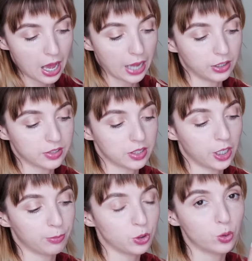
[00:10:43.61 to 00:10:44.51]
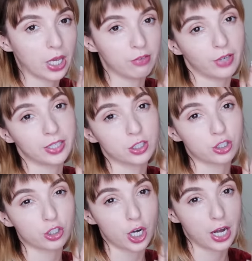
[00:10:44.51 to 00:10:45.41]
I looked it up. You can not find this
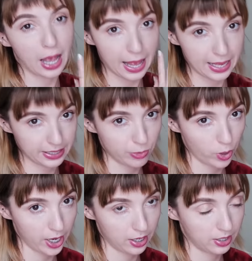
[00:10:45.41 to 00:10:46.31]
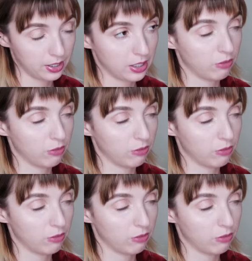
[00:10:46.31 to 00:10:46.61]
shirt anywhere.